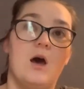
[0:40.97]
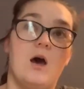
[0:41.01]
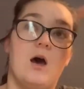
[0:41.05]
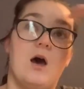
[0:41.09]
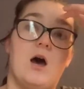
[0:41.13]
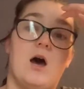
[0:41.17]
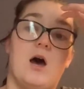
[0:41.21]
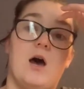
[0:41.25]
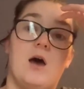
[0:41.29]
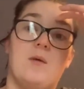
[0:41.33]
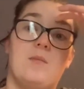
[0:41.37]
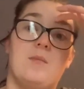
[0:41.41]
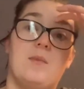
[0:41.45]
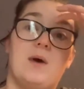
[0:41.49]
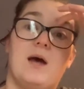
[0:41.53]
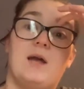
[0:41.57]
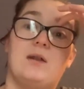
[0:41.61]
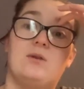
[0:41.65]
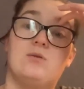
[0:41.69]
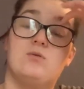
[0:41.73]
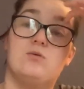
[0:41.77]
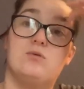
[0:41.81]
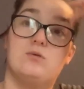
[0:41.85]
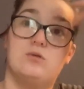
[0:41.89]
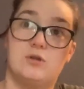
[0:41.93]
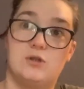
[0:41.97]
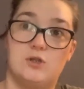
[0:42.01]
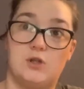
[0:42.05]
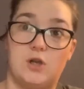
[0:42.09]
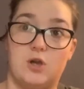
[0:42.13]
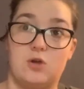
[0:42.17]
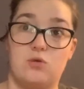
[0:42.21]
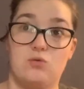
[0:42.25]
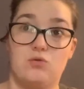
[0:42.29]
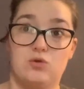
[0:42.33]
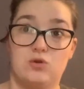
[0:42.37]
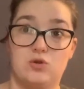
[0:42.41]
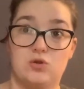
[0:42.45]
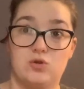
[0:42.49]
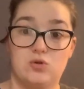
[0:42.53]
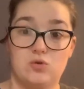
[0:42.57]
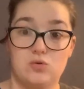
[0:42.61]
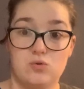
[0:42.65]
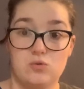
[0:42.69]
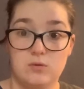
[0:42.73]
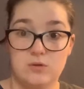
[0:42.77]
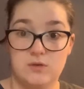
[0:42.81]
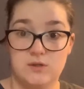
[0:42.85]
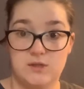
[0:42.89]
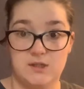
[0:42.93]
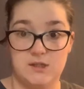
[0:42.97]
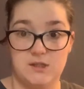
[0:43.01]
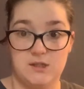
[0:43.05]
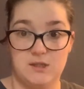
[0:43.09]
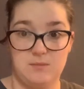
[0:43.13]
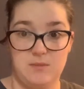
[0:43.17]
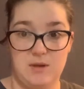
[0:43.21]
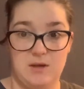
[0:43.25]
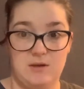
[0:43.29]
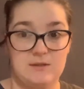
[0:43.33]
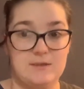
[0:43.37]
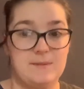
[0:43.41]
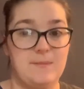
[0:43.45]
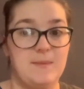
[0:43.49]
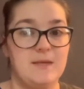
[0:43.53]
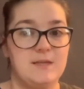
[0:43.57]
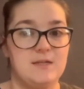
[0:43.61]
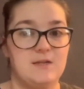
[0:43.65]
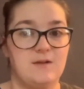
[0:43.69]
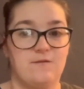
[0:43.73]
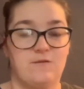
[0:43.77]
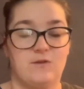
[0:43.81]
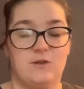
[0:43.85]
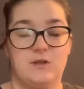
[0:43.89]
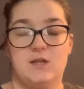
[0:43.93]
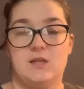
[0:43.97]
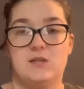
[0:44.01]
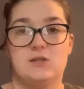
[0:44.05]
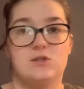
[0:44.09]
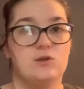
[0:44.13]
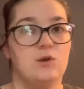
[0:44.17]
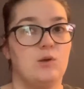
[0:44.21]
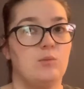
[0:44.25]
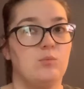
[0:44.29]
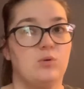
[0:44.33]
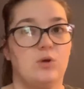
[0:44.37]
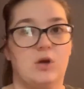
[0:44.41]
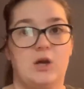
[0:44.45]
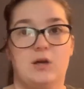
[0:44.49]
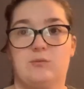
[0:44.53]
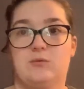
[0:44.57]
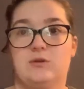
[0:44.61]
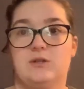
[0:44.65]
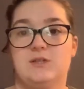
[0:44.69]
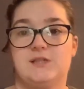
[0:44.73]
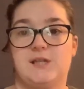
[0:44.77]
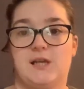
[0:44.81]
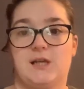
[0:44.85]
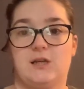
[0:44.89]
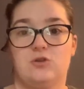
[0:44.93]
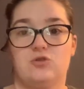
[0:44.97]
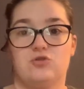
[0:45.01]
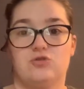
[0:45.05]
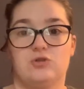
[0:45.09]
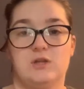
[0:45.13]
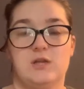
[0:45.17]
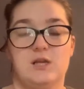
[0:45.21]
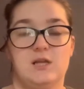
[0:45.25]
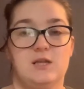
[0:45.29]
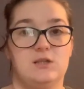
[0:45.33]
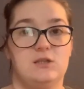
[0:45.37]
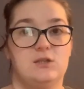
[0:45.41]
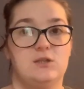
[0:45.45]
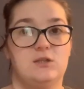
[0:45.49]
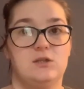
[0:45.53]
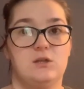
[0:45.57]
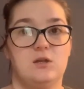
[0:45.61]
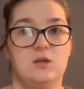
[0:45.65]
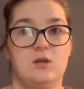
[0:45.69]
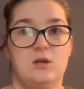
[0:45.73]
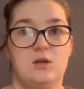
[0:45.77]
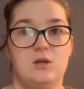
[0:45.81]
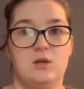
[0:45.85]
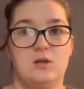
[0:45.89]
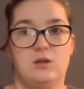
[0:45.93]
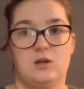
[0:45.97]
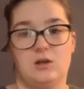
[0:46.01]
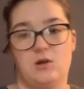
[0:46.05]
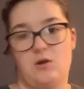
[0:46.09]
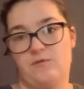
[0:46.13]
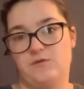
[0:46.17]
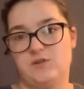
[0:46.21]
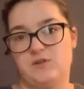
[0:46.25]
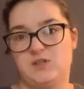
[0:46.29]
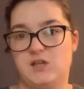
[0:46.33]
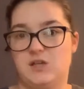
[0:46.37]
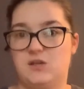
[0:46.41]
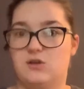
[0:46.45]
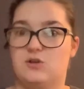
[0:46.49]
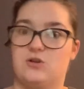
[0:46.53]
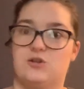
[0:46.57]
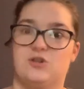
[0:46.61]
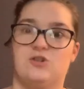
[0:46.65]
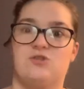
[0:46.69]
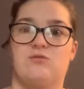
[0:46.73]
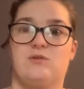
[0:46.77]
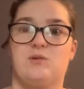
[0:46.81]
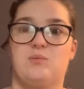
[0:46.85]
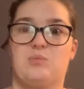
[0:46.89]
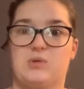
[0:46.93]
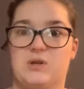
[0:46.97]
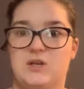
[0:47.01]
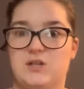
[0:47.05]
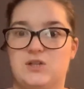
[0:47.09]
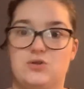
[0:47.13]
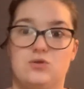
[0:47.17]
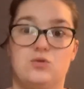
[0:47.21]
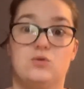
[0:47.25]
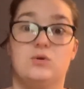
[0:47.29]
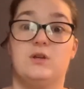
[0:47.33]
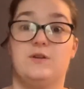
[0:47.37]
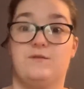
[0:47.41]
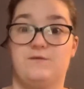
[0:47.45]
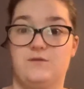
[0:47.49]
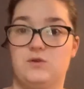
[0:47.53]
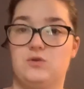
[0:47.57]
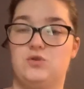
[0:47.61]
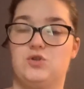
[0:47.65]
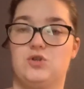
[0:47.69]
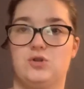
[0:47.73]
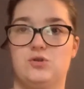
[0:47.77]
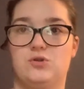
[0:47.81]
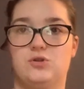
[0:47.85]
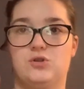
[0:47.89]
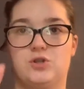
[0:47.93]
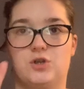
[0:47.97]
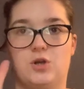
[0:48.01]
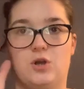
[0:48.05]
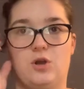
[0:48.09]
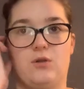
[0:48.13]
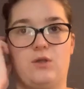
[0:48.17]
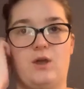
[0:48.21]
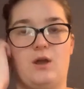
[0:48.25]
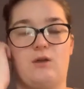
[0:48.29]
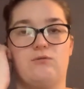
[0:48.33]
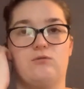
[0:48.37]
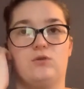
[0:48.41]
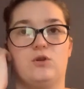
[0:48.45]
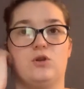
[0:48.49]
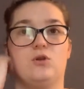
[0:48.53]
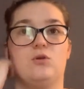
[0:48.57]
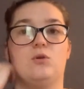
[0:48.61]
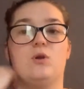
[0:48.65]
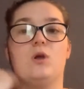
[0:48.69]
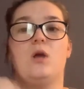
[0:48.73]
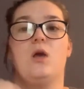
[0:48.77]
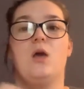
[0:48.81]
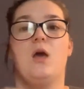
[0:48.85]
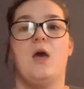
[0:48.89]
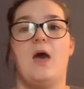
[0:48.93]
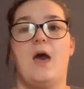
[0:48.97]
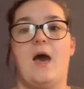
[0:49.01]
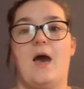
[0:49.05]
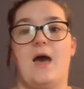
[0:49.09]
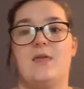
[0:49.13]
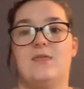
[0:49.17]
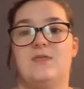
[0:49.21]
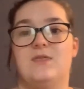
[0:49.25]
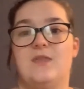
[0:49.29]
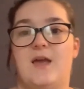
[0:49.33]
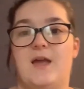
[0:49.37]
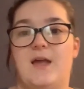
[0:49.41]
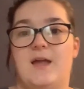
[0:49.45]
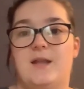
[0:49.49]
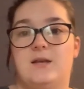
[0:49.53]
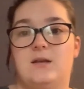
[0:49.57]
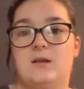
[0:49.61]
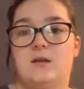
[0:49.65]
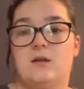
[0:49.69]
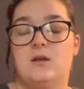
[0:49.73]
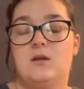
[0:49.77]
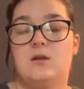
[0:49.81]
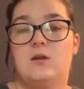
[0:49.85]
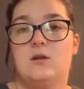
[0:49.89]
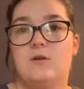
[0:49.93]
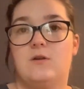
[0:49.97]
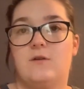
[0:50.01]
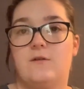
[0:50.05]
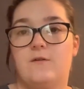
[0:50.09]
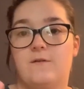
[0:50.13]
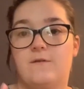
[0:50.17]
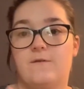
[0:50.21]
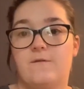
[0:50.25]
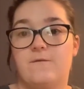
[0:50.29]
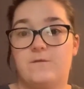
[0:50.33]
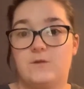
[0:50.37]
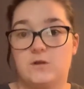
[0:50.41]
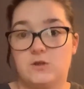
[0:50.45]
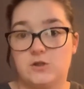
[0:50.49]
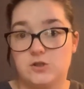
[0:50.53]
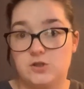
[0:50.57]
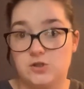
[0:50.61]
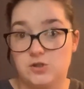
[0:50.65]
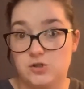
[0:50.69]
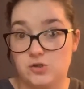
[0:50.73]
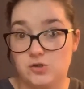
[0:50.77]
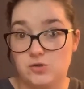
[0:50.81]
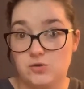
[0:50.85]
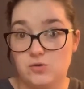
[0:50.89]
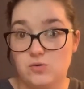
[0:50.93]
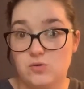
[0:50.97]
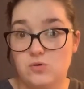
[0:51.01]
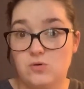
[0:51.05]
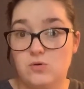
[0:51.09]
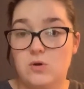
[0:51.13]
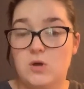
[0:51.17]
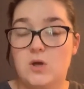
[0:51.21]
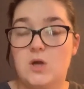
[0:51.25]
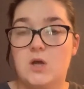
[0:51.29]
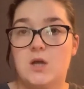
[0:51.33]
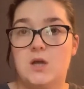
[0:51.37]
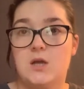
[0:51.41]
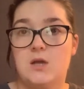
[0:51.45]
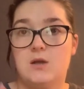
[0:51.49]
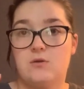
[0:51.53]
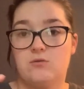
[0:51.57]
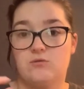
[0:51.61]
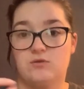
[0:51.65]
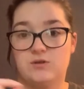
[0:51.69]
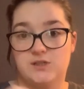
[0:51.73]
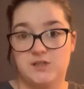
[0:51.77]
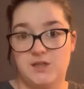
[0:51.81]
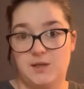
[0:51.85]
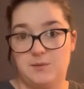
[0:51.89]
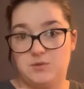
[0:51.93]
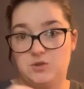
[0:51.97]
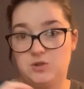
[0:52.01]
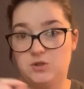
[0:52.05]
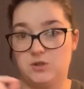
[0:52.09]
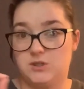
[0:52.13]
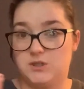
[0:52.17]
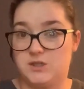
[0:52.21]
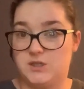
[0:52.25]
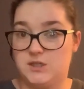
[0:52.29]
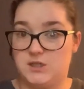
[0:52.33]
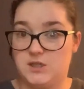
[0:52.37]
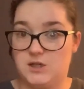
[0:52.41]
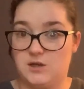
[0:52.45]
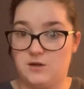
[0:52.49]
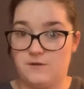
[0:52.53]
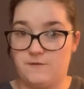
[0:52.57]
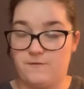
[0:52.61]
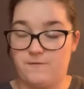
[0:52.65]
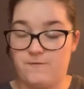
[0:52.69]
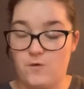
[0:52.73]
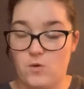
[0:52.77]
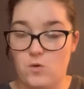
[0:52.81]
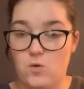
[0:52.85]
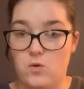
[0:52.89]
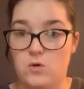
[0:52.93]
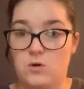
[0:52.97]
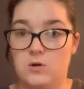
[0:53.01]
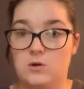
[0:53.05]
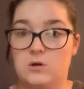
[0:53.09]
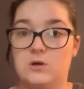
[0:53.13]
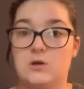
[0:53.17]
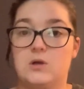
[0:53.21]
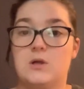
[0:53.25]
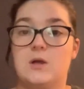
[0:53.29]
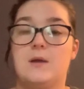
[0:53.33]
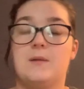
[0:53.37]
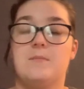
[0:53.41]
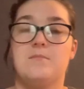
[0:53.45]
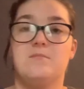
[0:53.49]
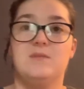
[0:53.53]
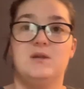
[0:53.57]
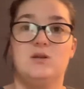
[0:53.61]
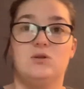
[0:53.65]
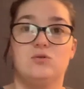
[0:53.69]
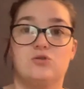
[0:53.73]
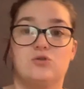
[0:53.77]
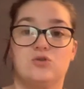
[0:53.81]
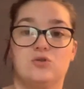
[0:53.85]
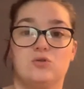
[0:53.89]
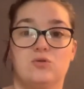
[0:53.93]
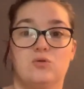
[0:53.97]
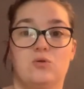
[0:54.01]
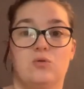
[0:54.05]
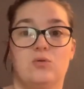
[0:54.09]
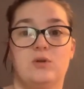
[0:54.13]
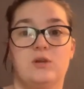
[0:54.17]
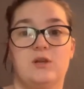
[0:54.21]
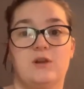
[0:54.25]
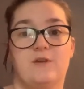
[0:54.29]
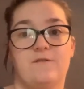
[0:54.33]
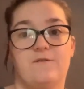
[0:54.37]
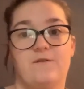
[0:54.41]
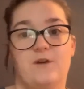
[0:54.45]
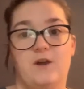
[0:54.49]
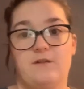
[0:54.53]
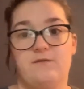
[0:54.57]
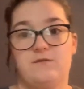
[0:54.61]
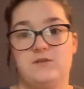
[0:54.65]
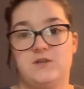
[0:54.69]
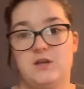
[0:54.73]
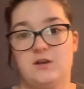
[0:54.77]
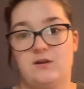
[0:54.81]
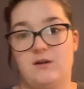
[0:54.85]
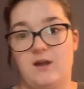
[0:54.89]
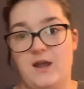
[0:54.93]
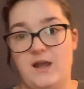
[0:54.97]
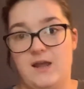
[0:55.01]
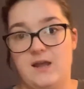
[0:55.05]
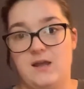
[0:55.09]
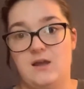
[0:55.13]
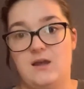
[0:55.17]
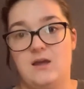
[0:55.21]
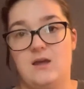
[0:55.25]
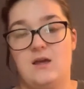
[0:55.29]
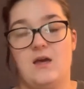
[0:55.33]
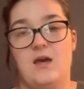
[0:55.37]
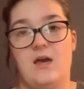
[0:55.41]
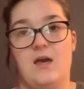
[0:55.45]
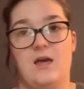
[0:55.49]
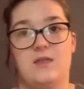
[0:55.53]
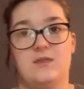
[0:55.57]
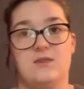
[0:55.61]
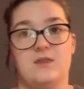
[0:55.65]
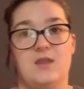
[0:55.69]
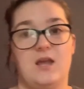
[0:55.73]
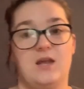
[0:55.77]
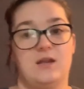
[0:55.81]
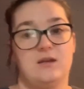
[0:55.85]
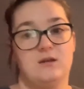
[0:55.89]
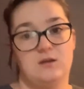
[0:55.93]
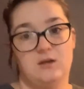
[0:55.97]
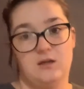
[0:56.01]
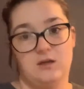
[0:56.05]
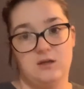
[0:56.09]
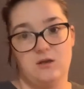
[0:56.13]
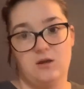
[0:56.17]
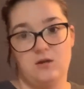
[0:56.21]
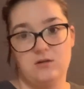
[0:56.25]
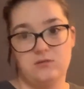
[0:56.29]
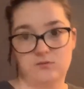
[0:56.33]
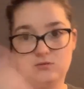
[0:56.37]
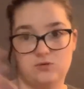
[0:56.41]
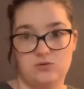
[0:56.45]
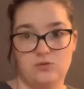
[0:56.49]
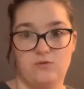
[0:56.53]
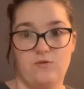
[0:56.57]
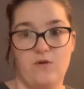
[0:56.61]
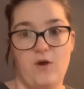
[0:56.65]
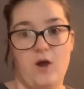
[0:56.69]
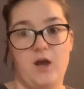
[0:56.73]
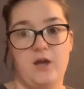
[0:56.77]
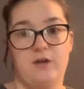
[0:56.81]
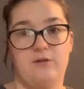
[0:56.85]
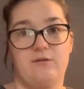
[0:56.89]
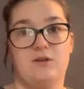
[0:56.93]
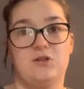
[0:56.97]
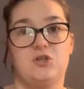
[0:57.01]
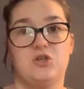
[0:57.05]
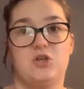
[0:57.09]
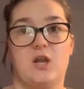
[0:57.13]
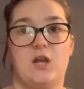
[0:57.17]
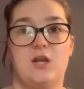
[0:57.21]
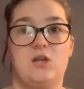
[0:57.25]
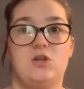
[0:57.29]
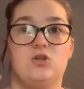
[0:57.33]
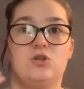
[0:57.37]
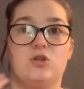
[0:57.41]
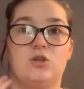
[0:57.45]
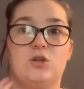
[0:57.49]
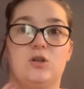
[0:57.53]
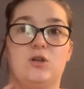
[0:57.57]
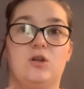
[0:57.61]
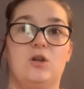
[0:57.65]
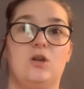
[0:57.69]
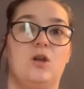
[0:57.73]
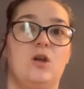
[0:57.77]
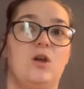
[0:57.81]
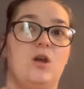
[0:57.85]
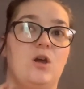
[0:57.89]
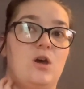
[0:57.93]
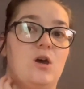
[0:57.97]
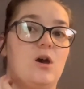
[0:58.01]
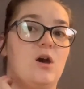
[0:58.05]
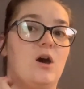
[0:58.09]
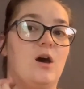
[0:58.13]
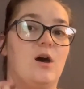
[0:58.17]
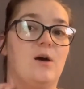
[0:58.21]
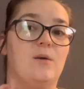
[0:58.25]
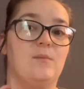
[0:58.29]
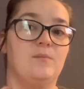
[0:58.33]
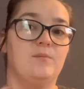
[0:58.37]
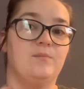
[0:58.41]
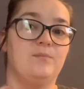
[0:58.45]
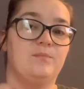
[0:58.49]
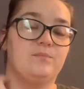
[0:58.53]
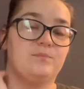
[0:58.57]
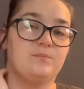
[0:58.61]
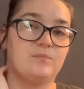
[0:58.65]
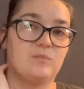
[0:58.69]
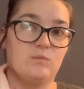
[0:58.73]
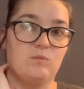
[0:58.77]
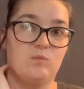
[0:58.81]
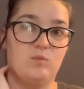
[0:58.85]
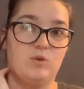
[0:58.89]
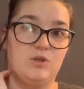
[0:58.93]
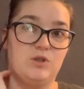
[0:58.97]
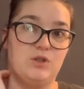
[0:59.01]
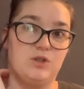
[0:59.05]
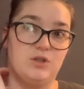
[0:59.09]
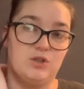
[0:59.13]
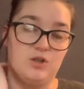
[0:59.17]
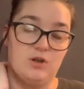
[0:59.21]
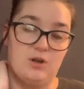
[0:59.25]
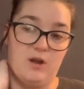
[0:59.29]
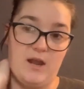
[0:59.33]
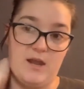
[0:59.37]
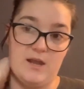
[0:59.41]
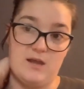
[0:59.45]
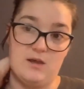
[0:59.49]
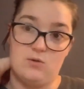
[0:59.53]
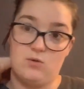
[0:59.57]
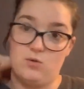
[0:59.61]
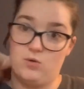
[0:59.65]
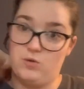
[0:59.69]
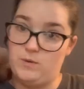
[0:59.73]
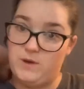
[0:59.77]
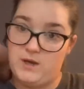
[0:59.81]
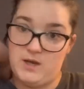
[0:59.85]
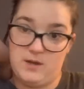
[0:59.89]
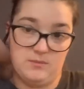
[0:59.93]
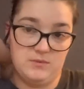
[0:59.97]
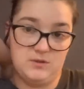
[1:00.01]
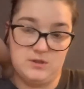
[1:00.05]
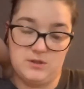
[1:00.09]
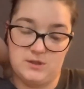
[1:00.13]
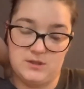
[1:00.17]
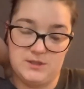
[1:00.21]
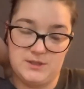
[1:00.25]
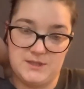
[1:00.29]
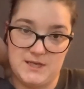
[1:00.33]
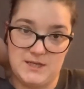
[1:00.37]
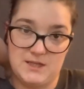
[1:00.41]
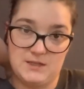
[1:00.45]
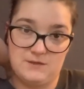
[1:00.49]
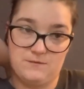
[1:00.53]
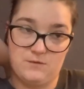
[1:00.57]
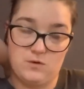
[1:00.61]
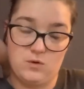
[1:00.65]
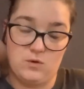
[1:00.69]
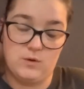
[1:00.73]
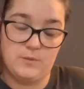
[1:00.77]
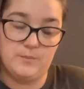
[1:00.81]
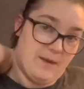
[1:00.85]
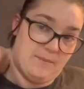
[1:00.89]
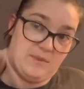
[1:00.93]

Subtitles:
And also the school system here is a bit different. It's not primary, secondary, it's like obviously nursery, preschool if you choose to go that route. And then first school, reception to year four, middle school, year five to year eight, and then like sort of higher education, which is year eight all the way up to sixth form.